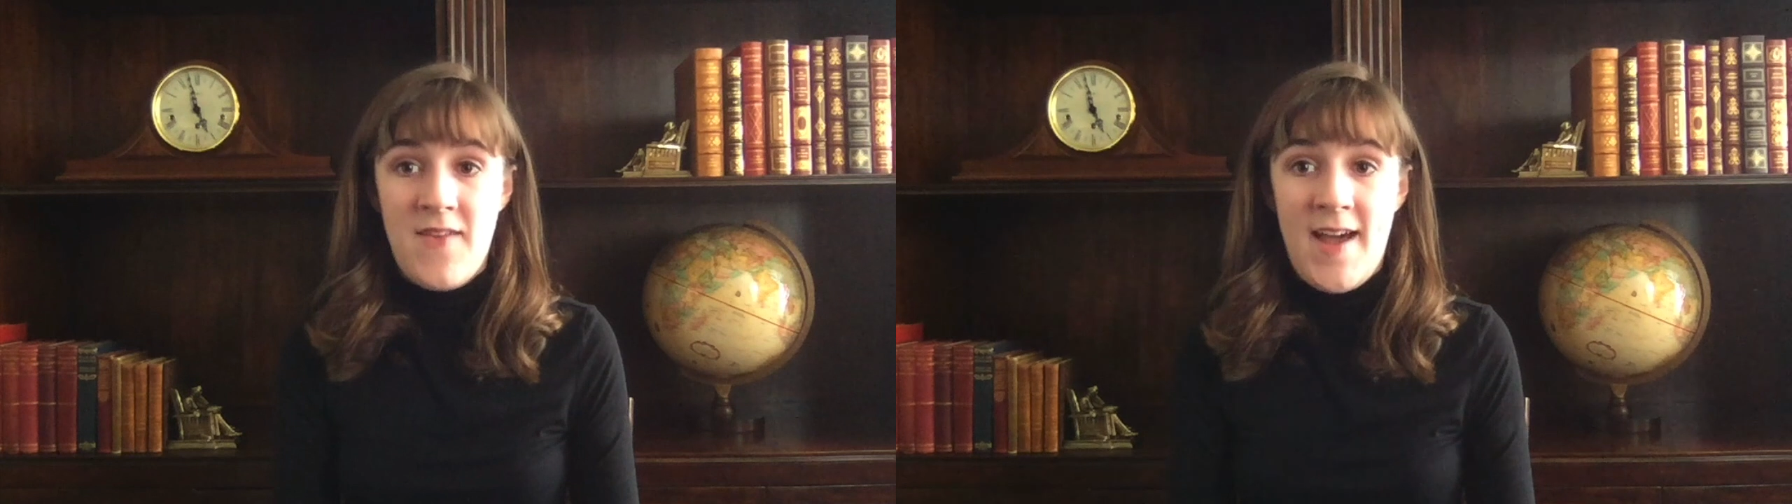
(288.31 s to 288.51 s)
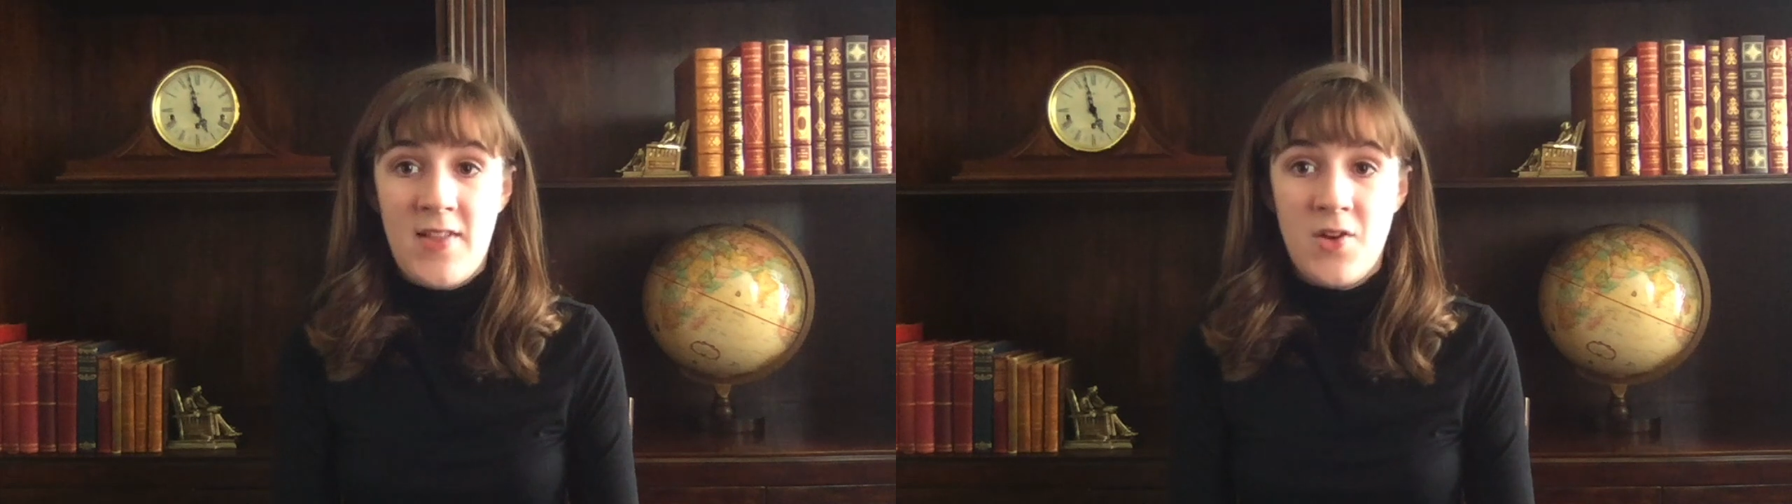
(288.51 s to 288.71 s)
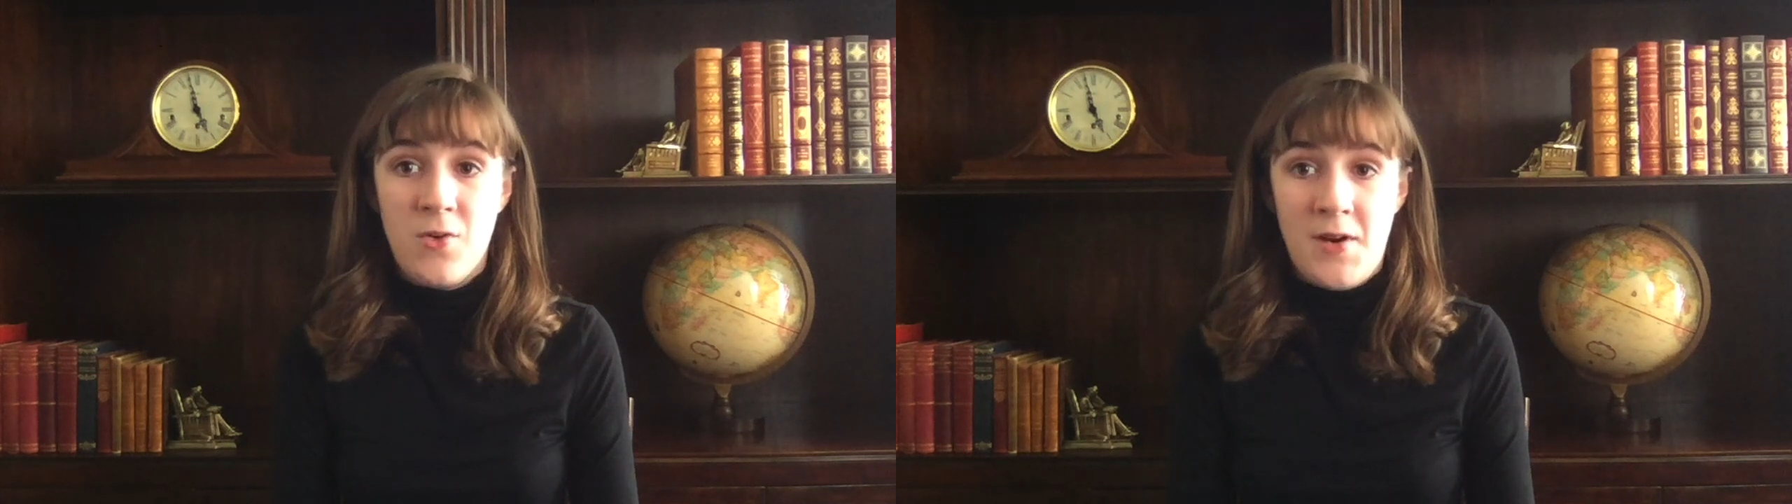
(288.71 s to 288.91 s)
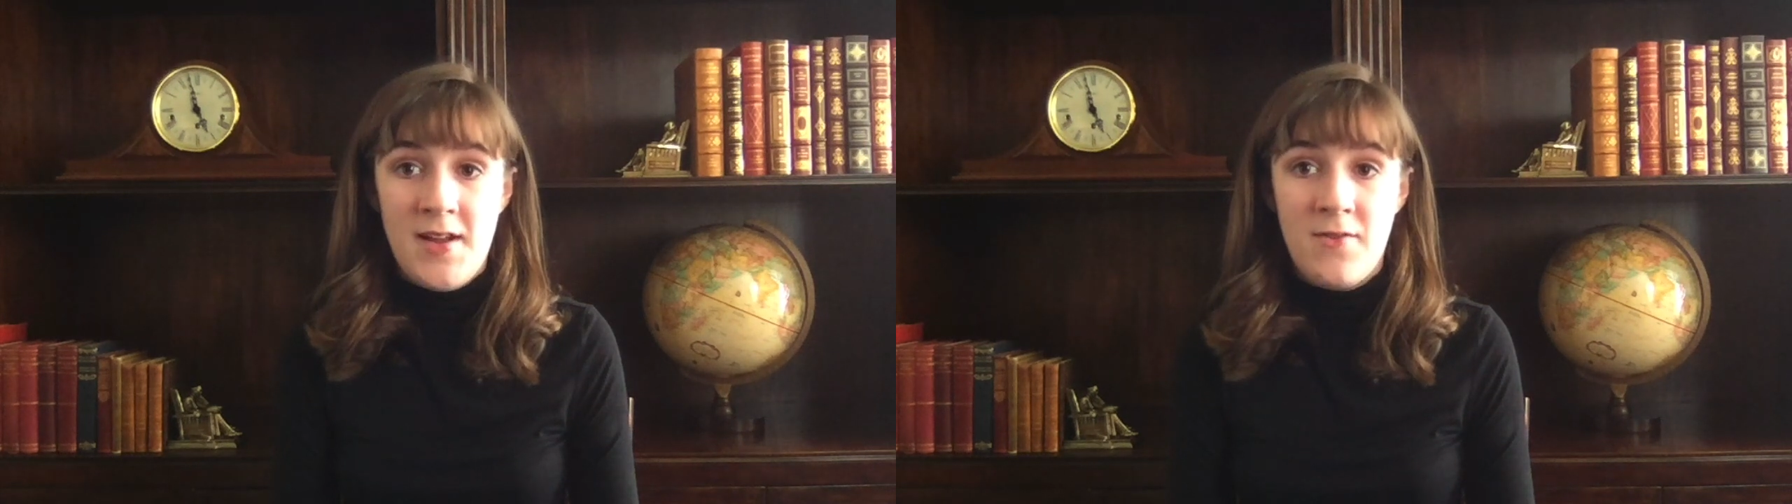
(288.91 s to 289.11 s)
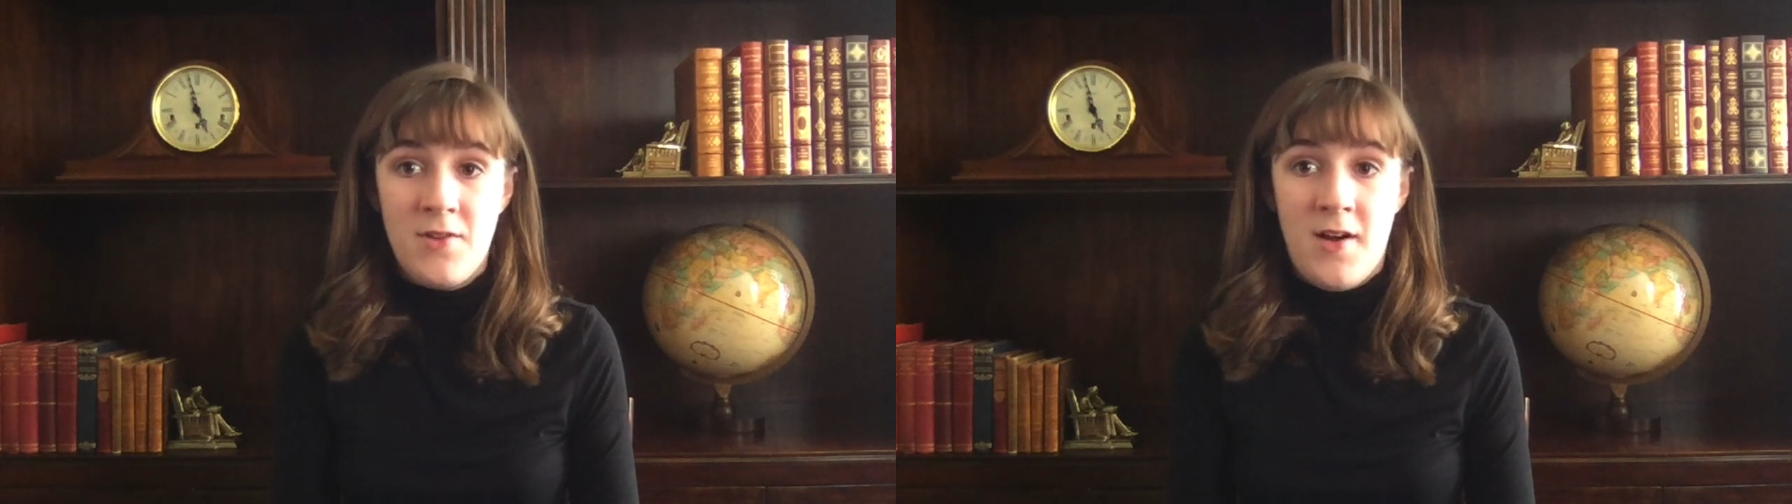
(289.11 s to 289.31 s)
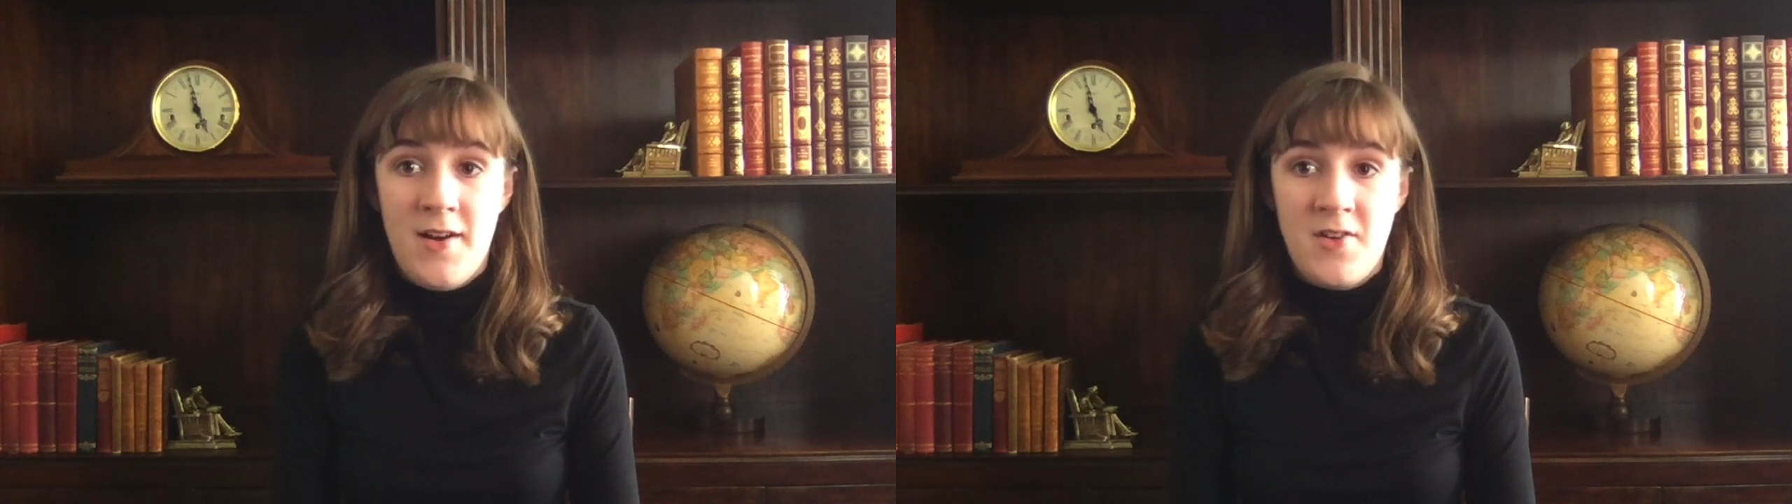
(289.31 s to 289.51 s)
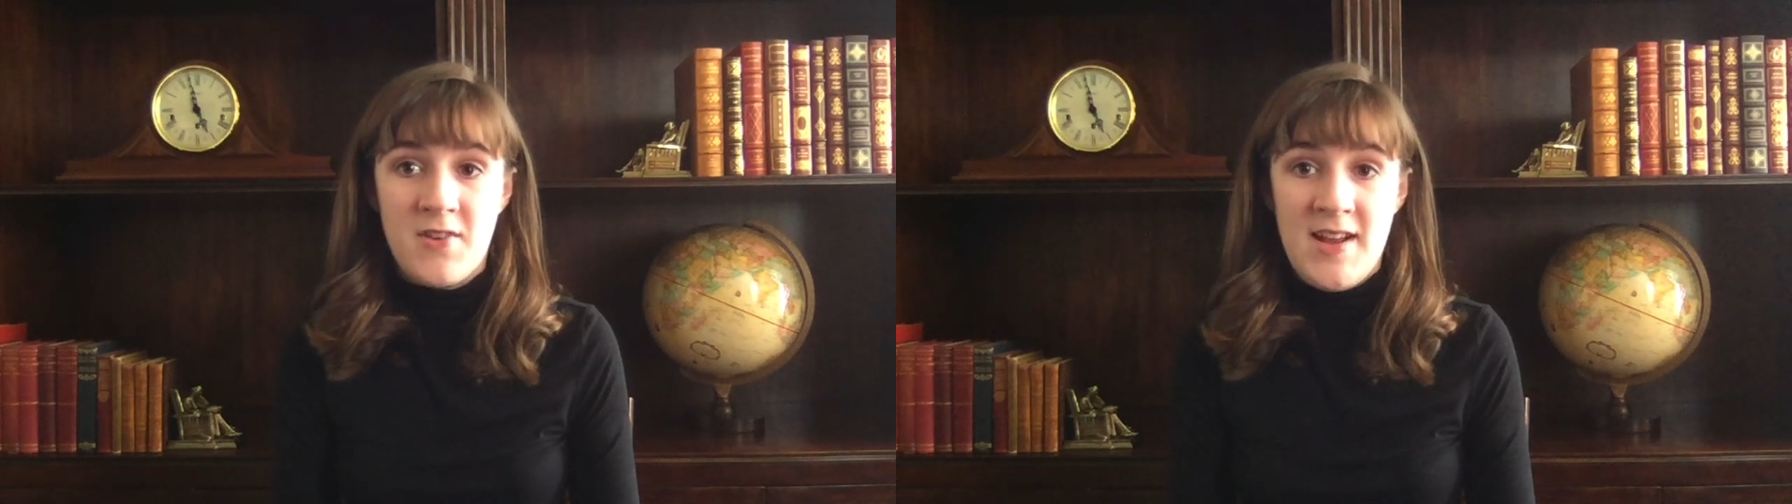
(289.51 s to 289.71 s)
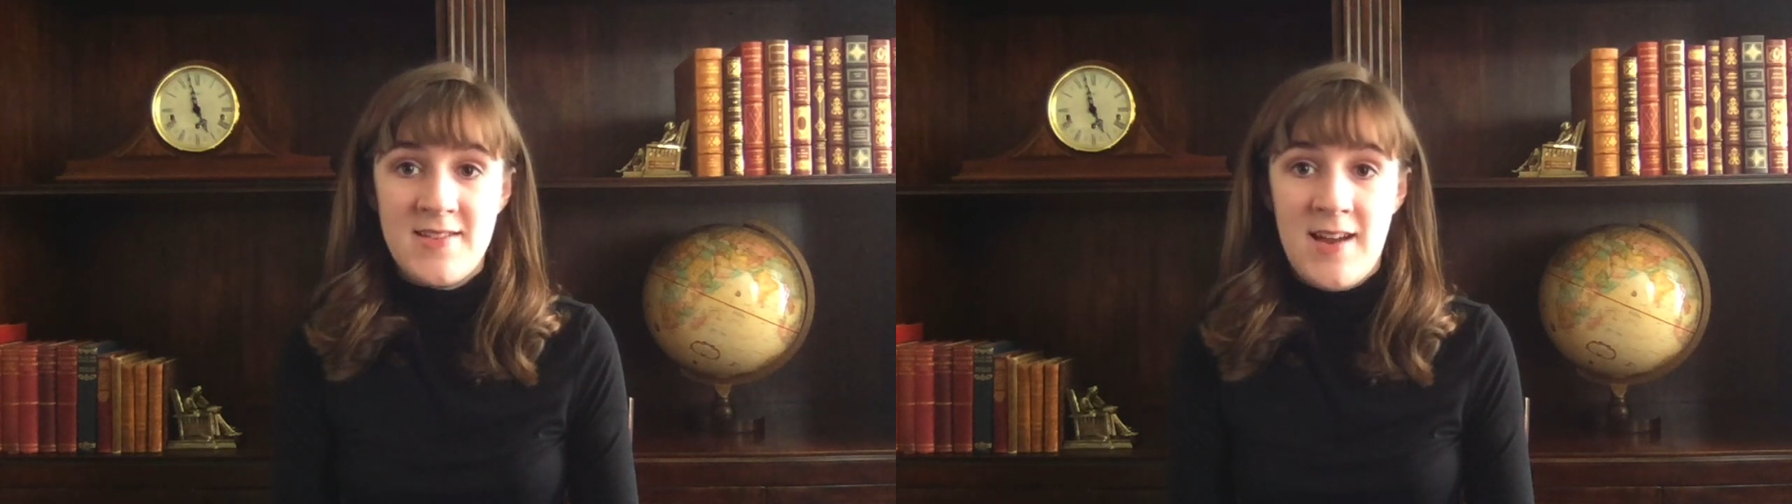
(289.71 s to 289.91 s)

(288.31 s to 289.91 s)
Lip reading: Allegory of Law and Grace